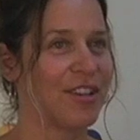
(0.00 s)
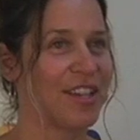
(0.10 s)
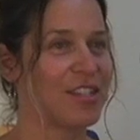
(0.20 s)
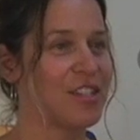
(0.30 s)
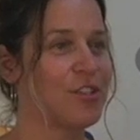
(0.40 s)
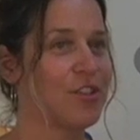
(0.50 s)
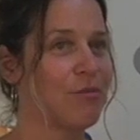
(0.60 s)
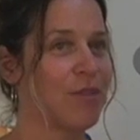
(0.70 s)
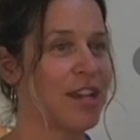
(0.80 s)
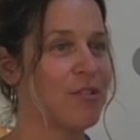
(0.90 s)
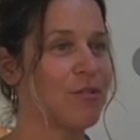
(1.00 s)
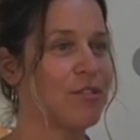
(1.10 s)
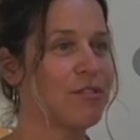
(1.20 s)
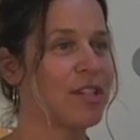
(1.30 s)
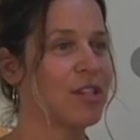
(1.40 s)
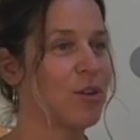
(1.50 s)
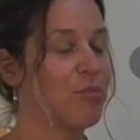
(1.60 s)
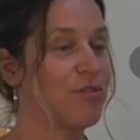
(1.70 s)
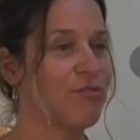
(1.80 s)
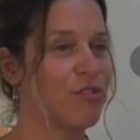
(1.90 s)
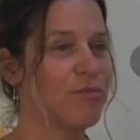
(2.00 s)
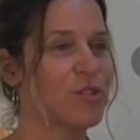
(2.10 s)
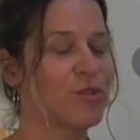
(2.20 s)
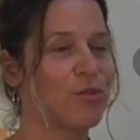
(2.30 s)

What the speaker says: that teacher rank ordering or performance